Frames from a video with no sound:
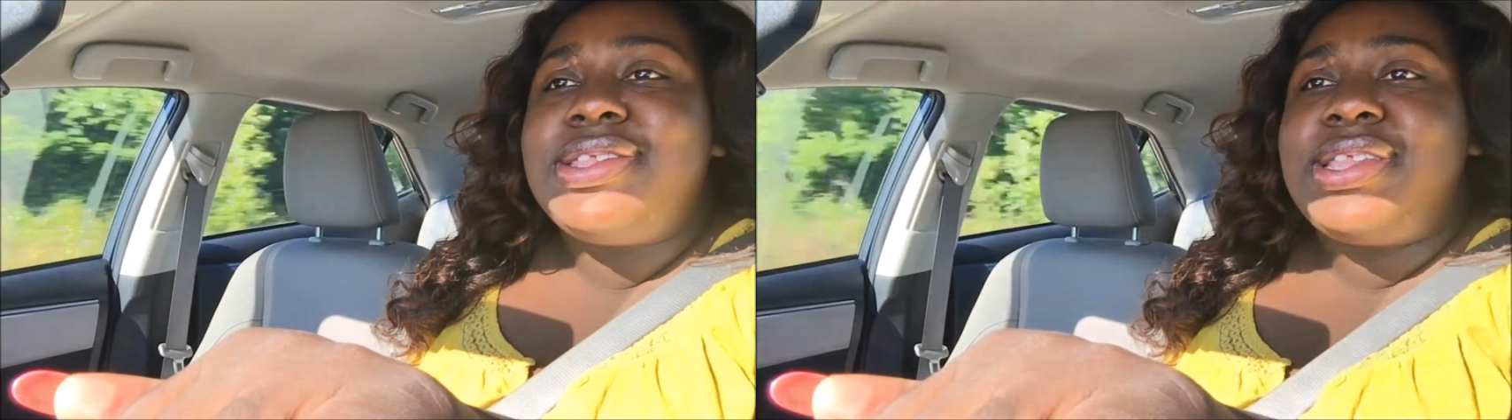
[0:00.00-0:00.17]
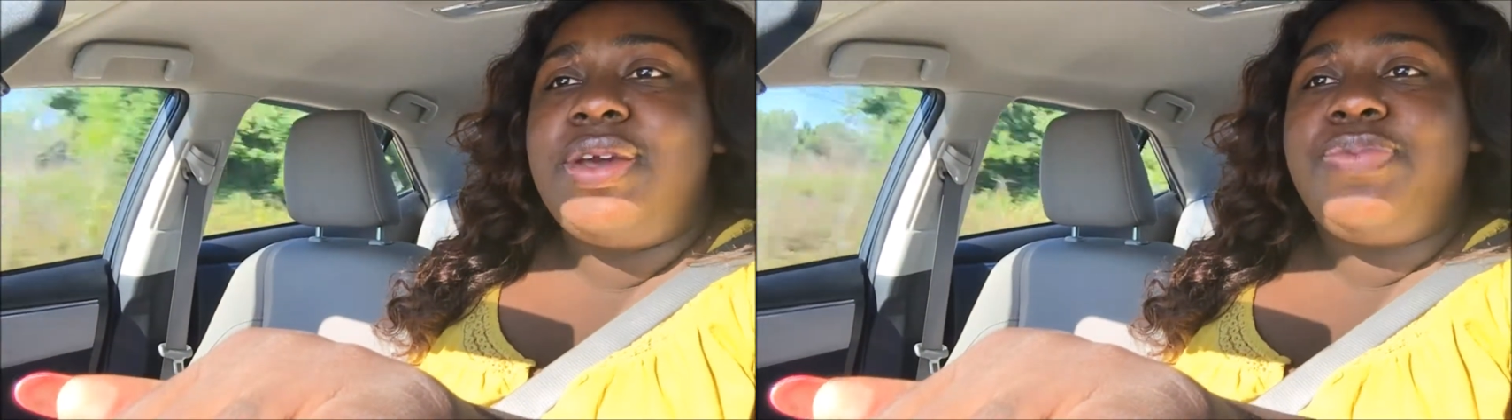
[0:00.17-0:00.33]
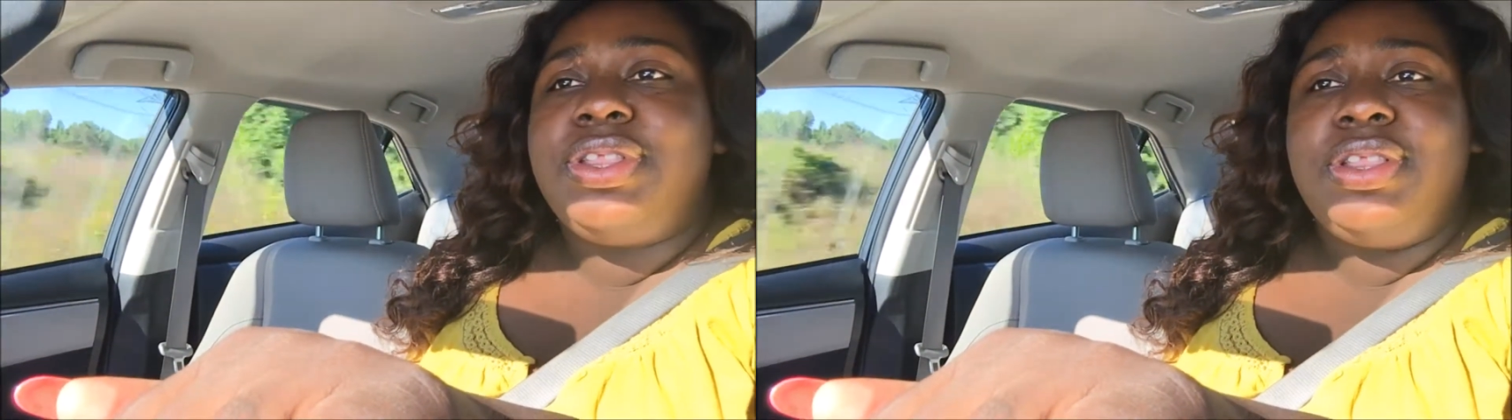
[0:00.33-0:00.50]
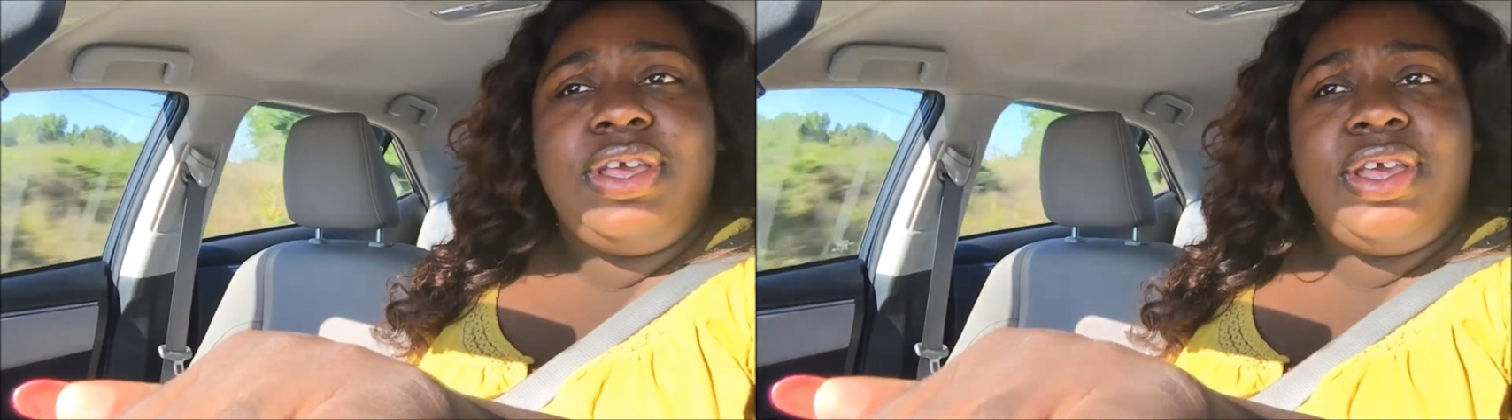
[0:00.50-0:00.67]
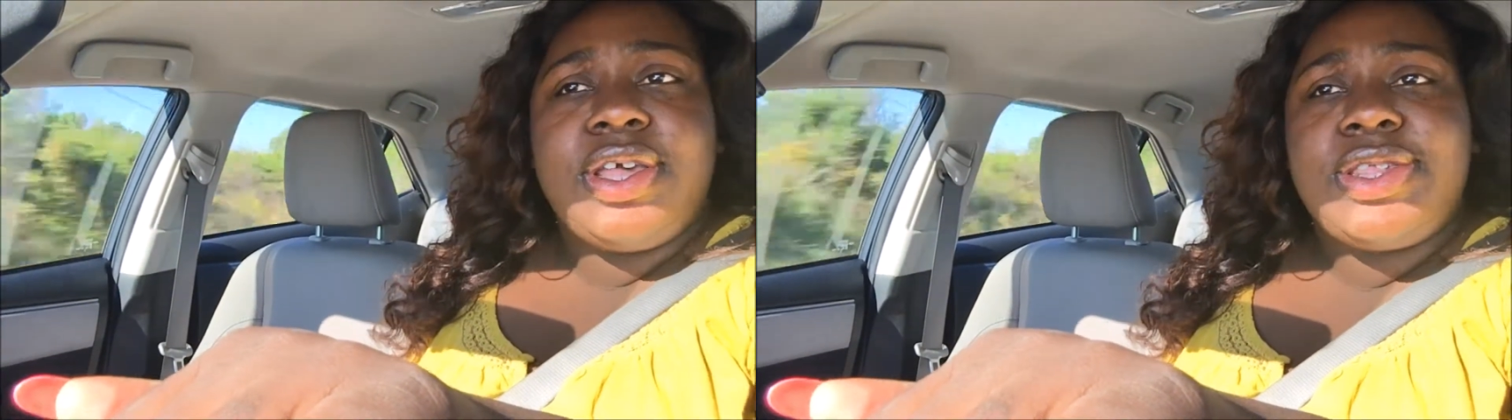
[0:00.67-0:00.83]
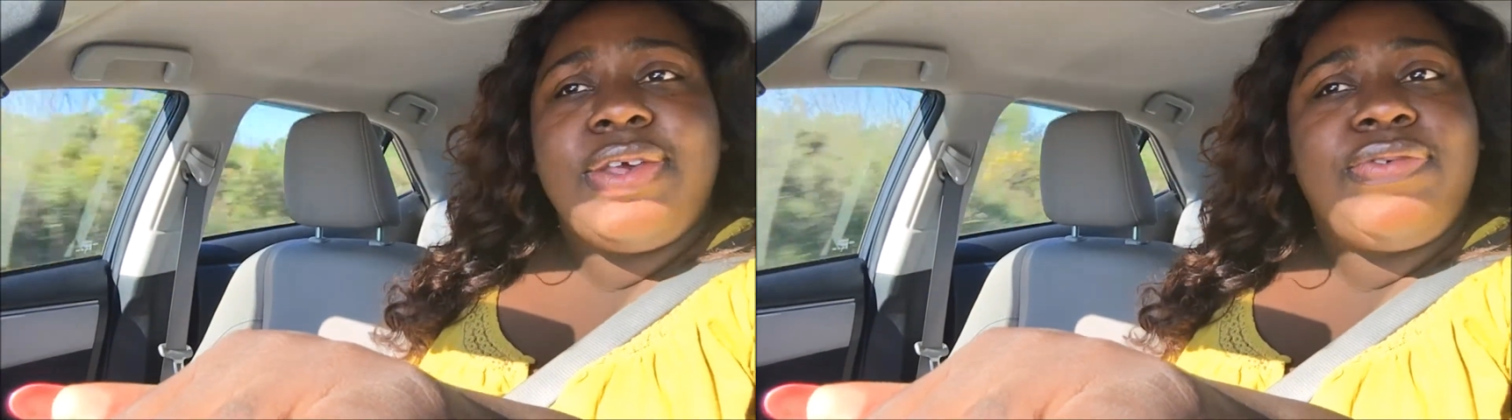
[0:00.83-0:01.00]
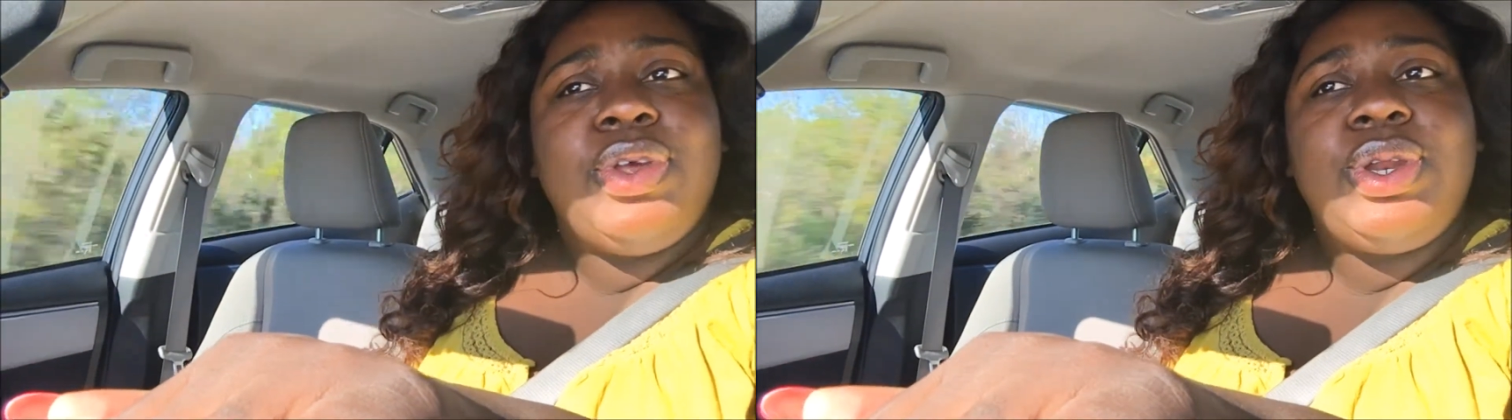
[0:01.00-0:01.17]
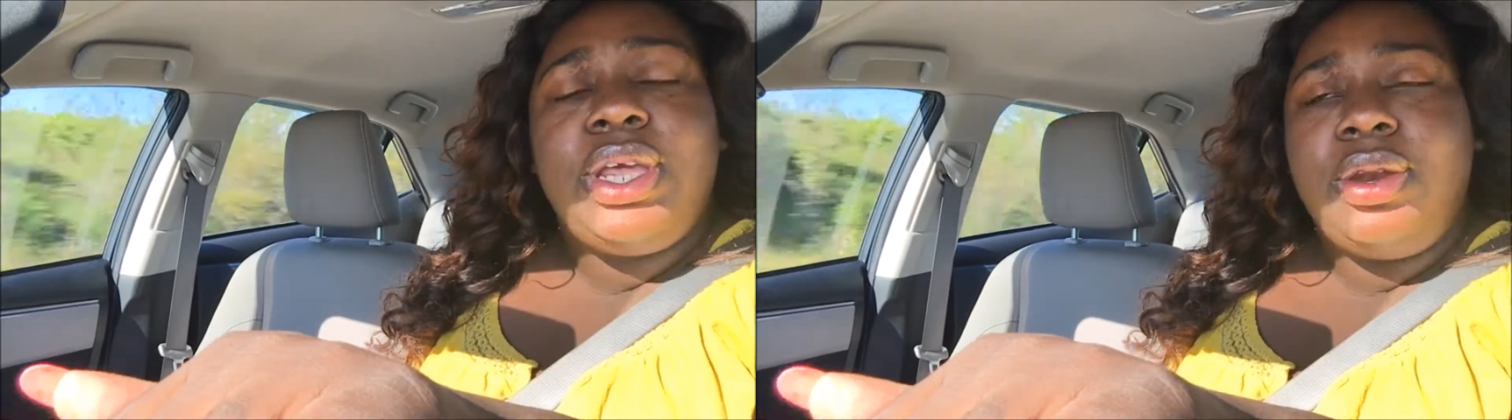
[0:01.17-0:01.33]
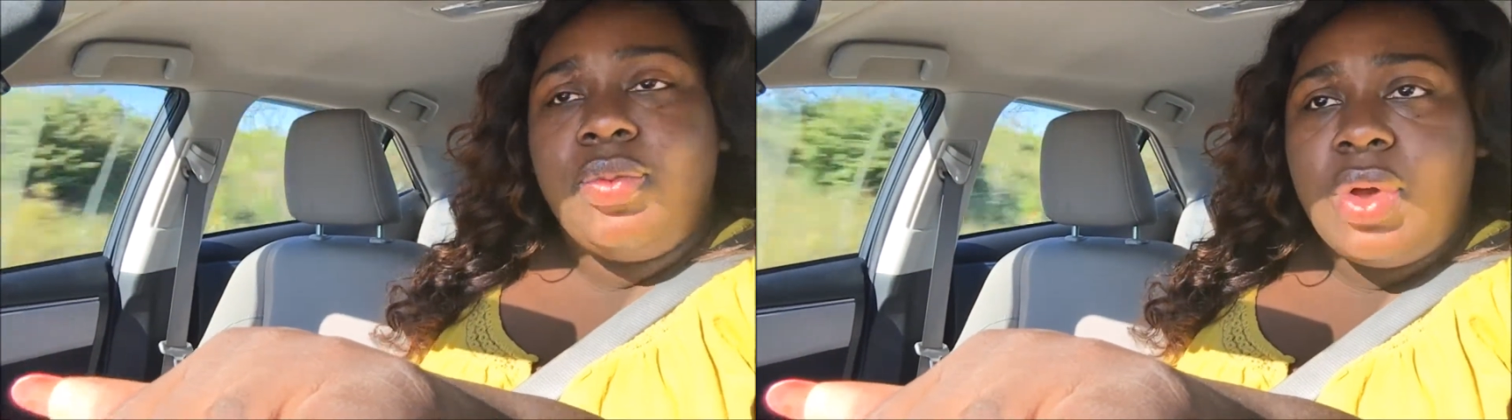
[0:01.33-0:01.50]
I stayed with Nia, so if you
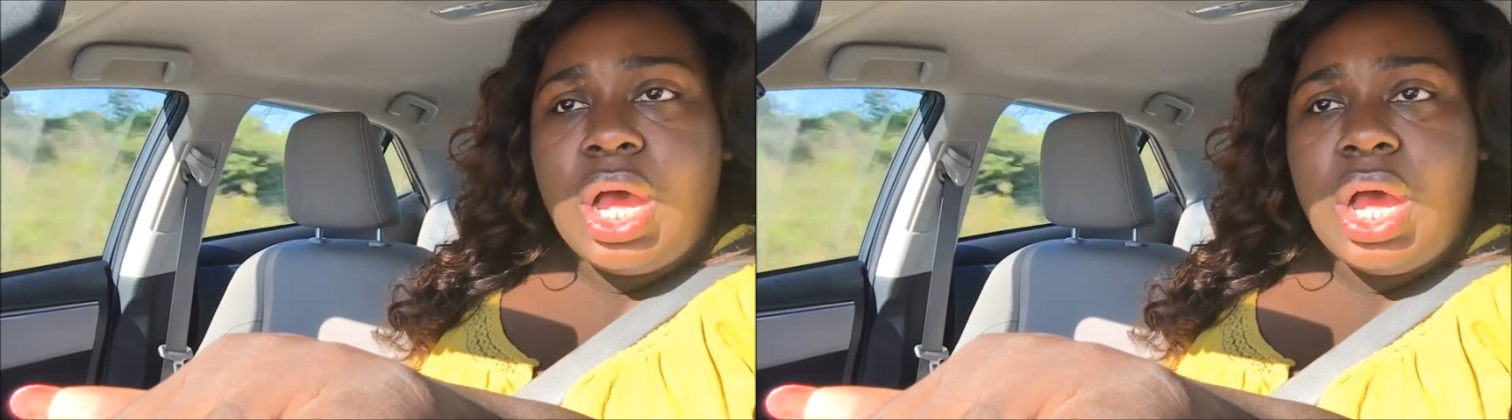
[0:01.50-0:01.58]
didn't